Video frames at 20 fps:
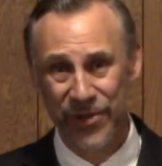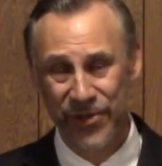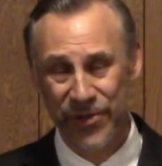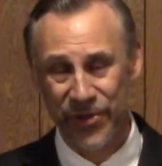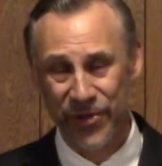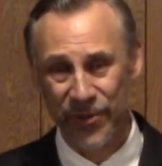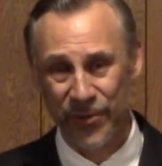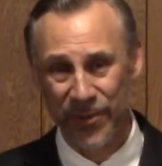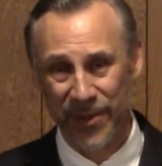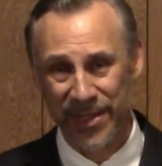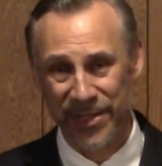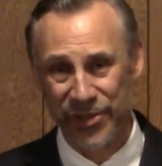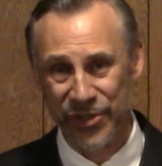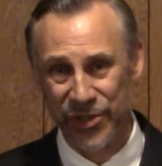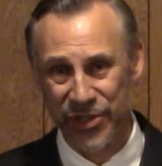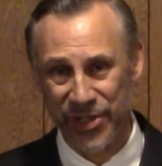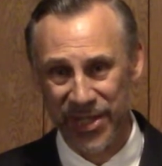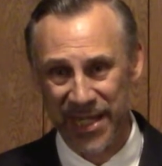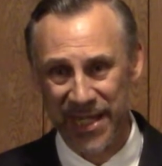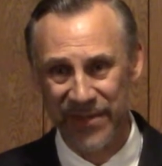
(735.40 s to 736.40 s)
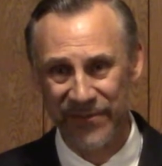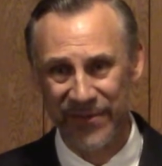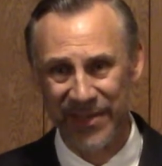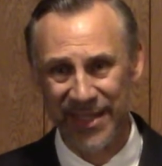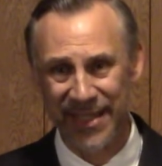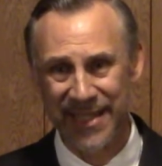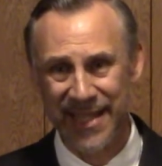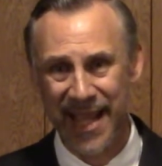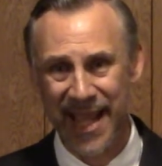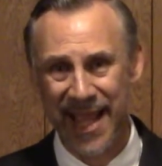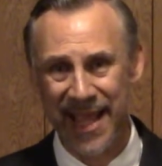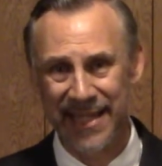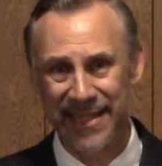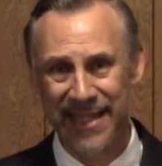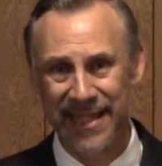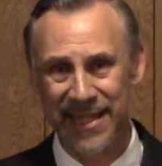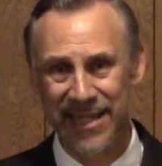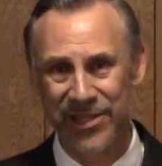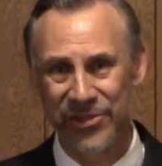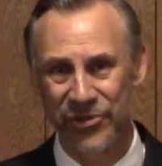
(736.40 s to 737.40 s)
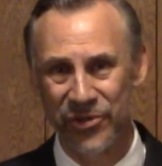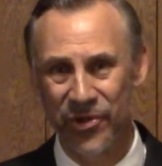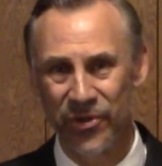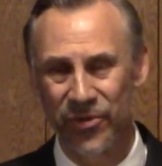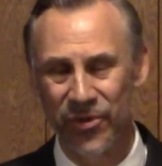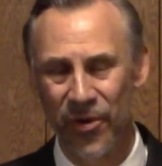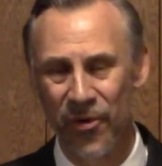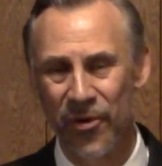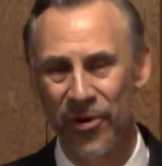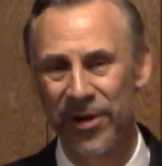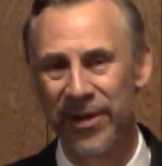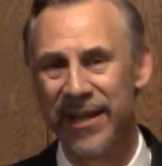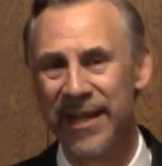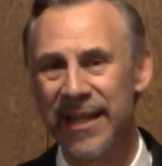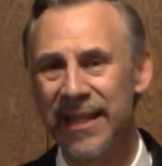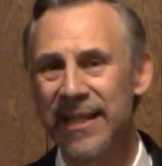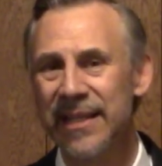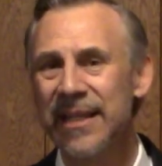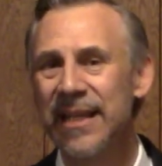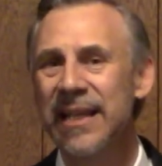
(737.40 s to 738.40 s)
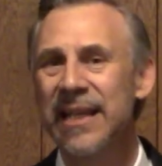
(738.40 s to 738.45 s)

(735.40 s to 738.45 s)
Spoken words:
to achieve it, and it is glory